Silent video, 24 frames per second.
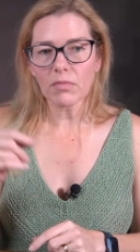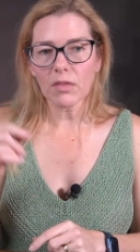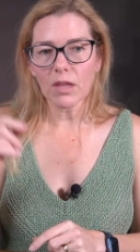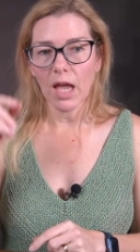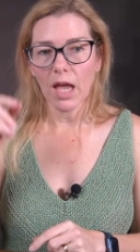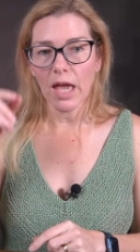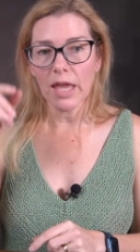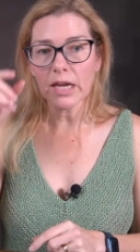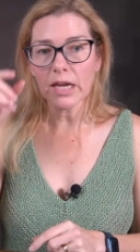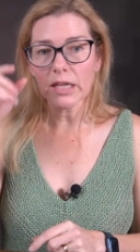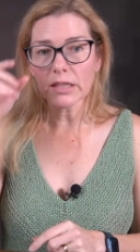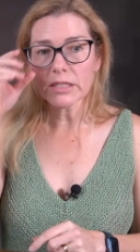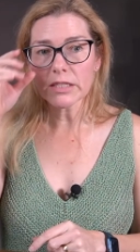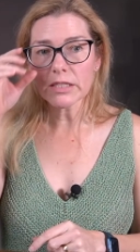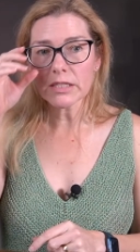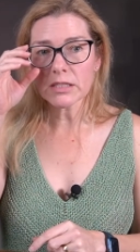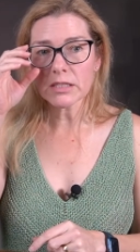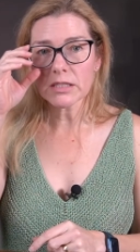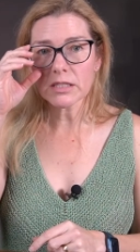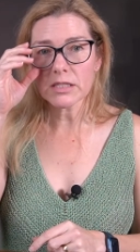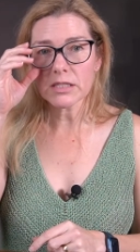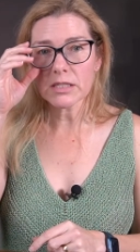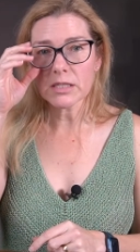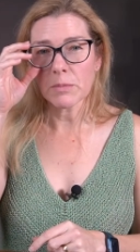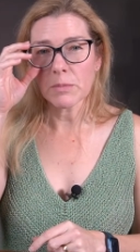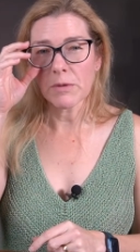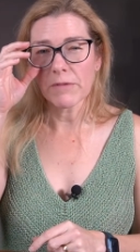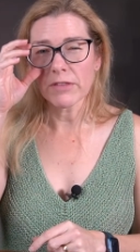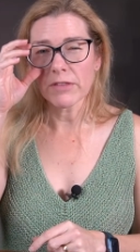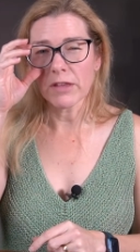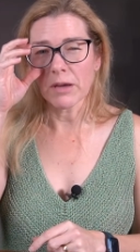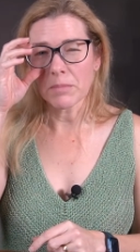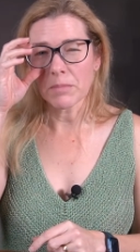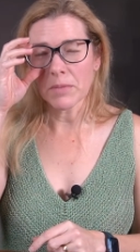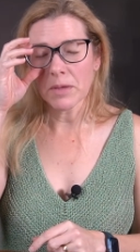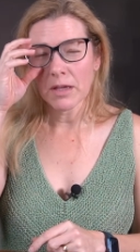And I listened to some of
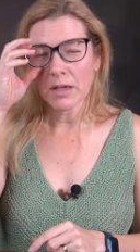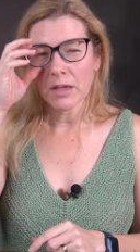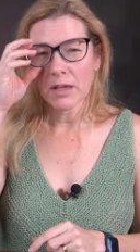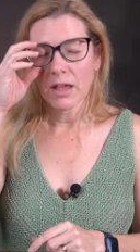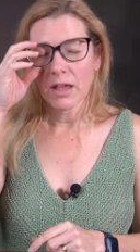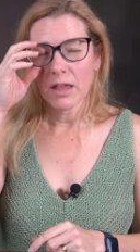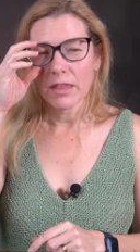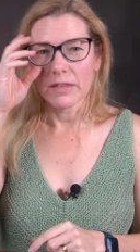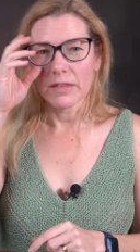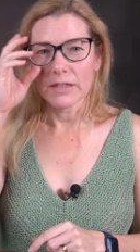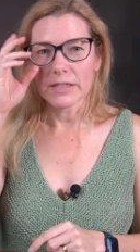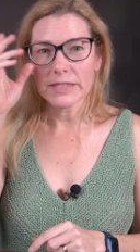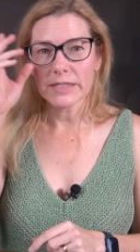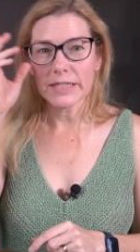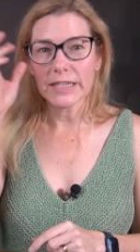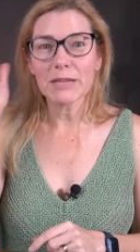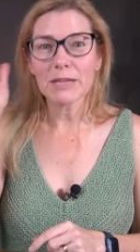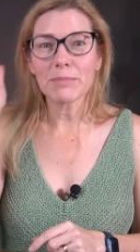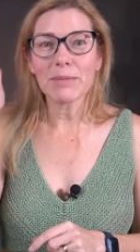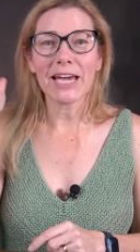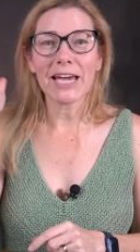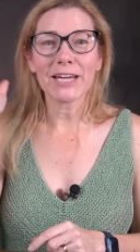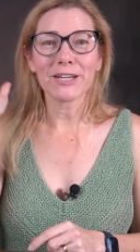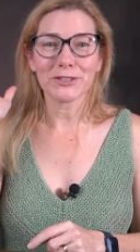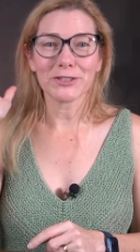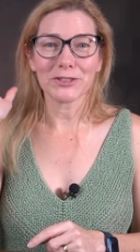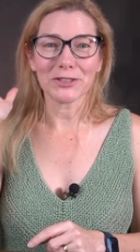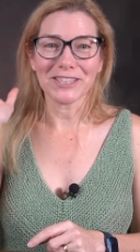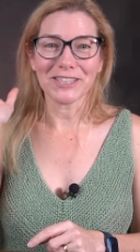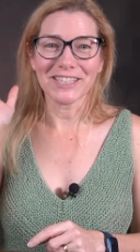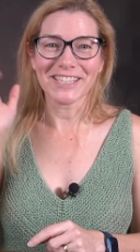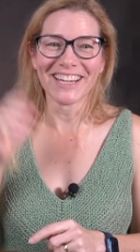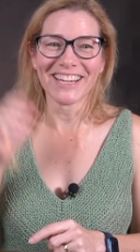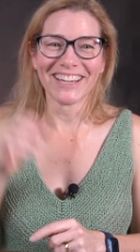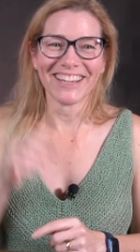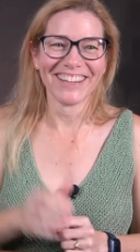them, the city
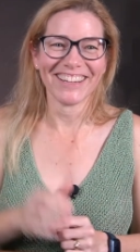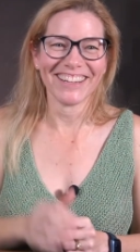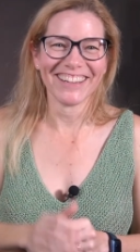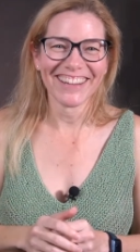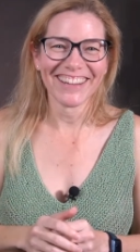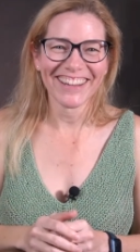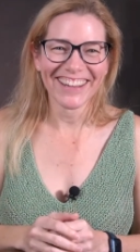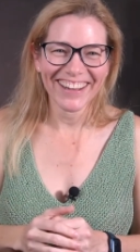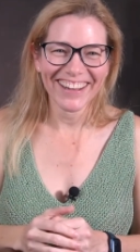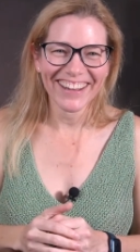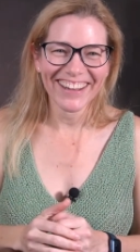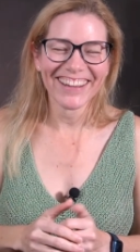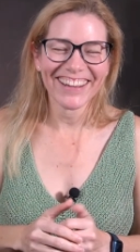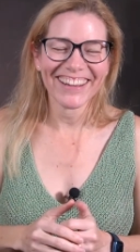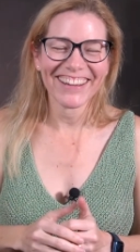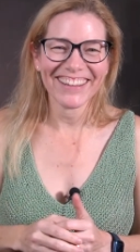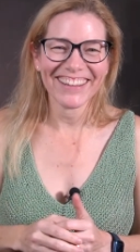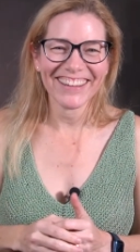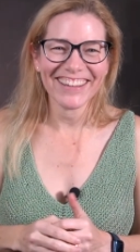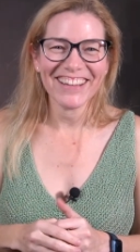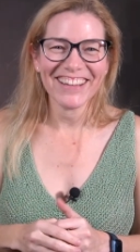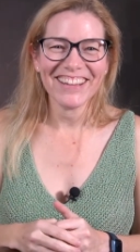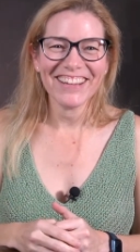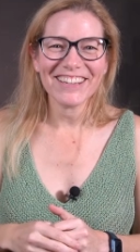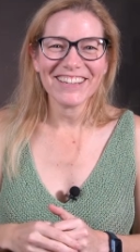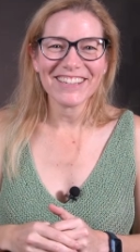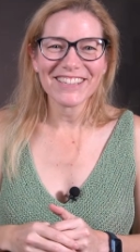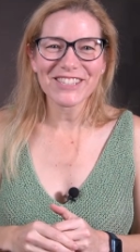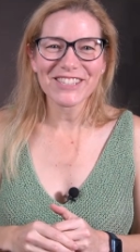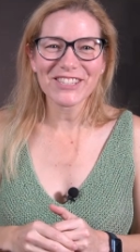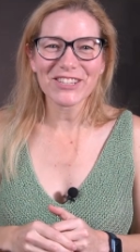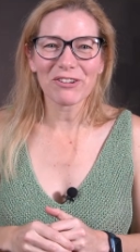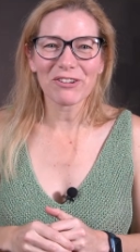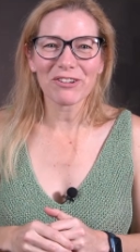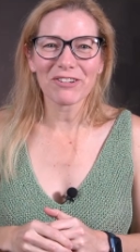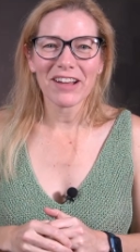managers.
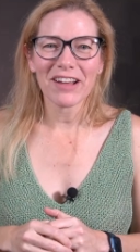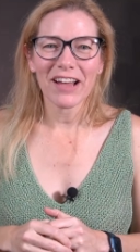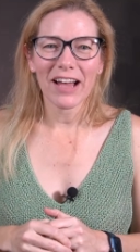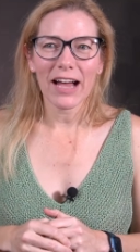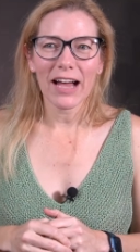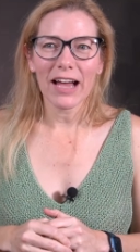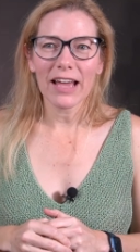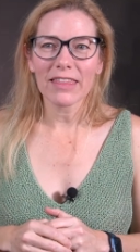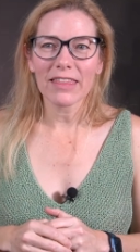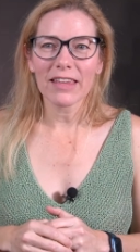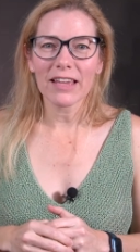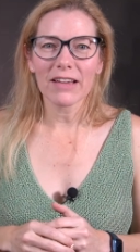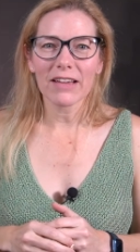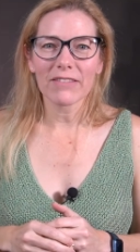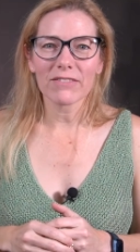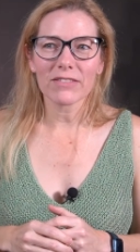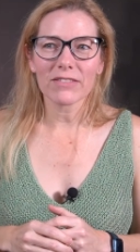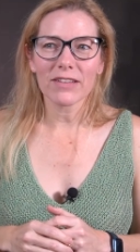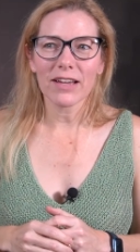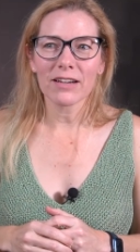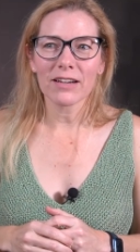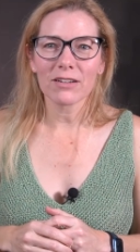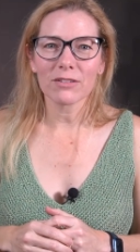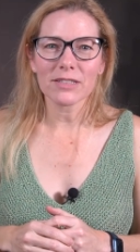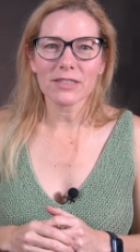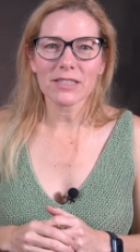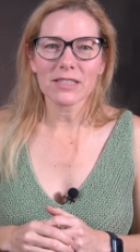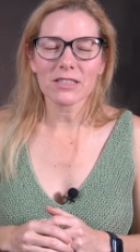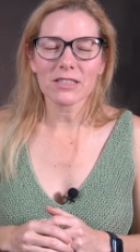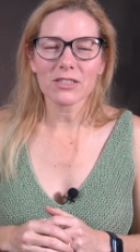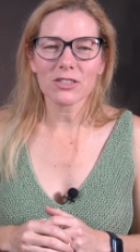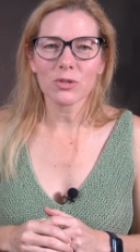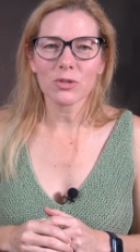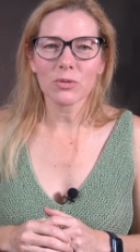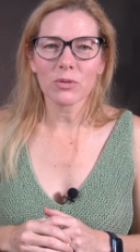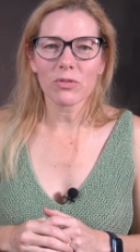So I think I've listened
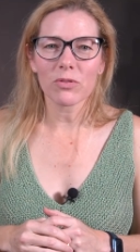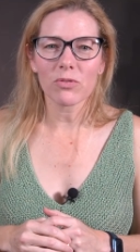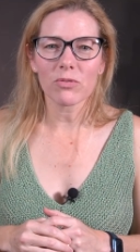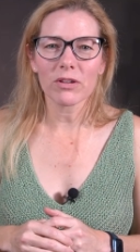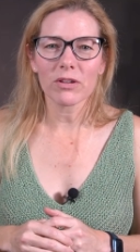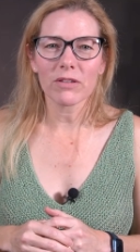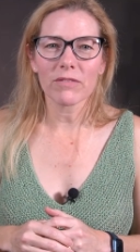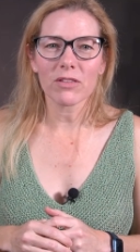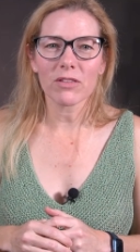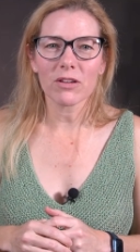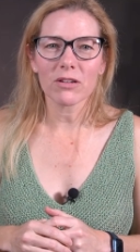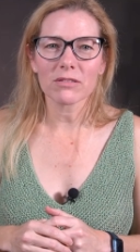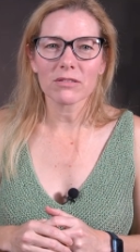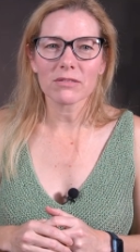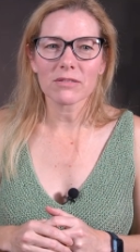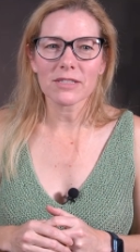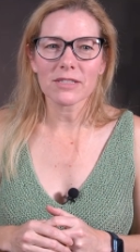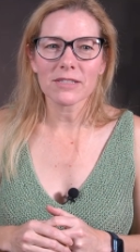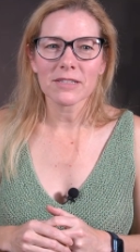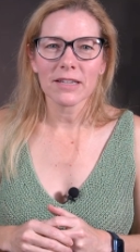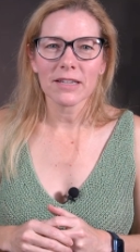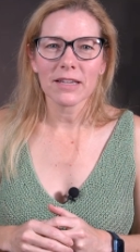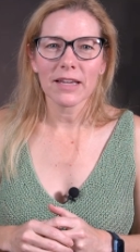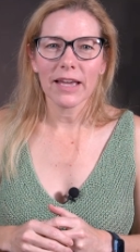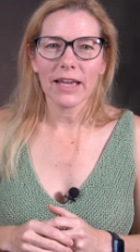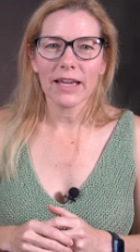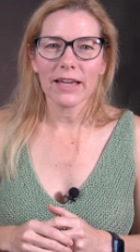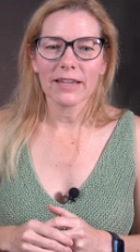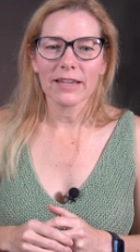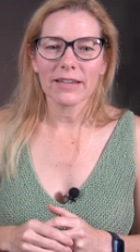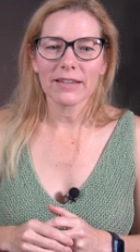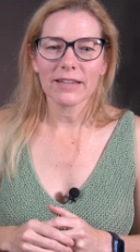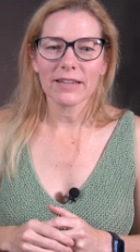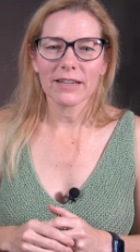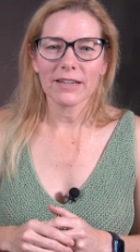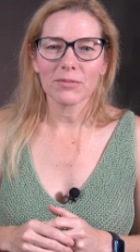to 2 or 3 of those.
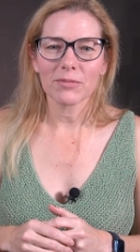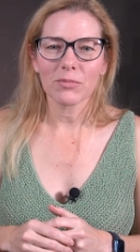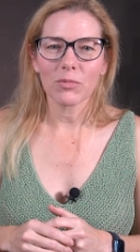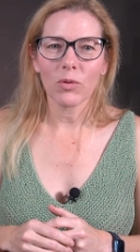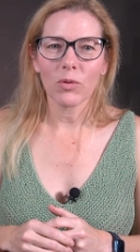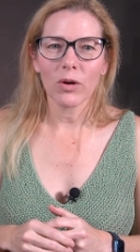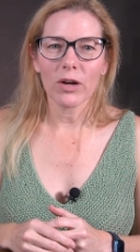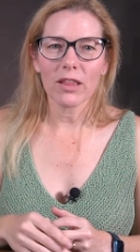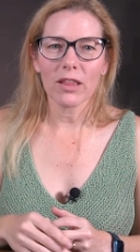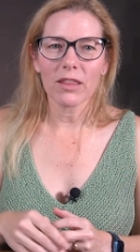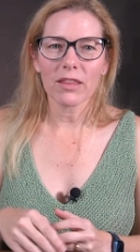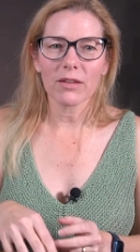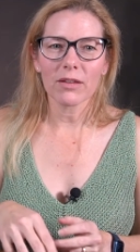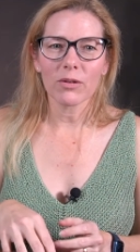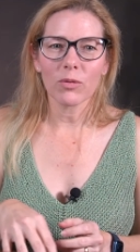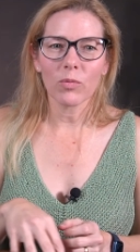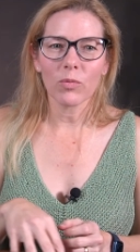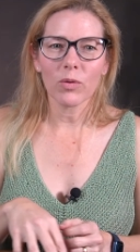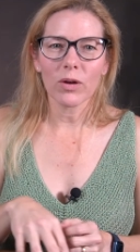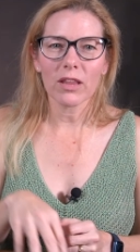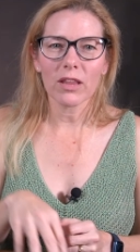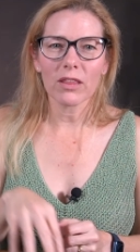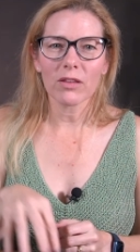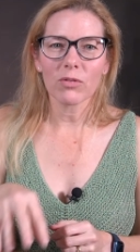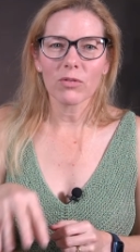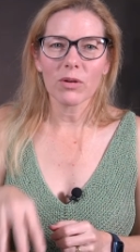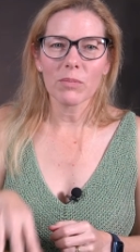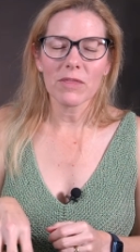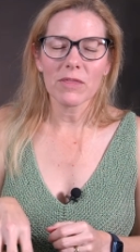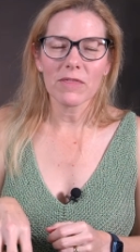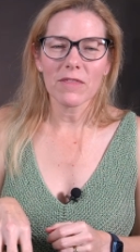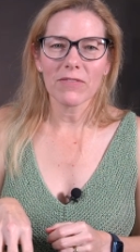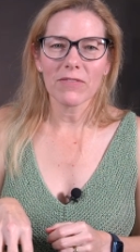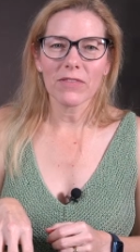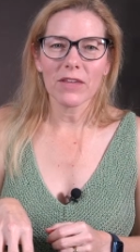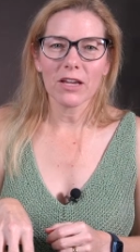And one of the
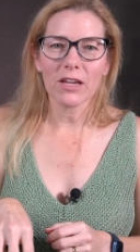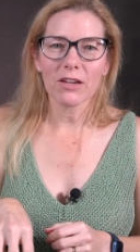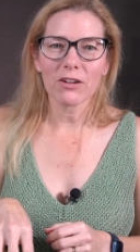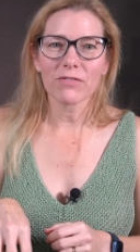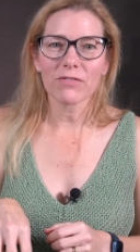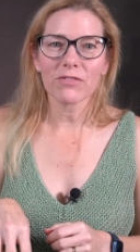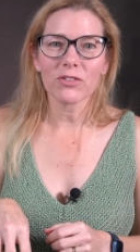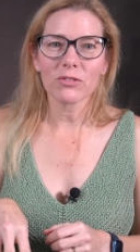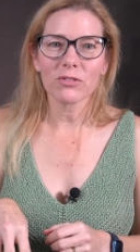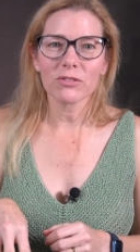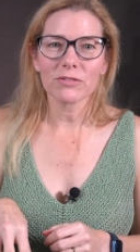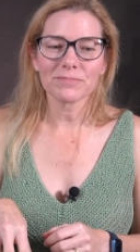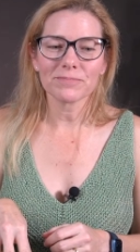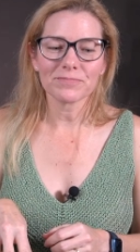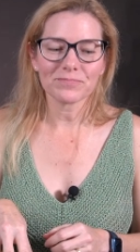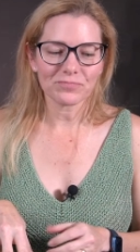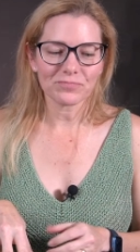women that they interviewed,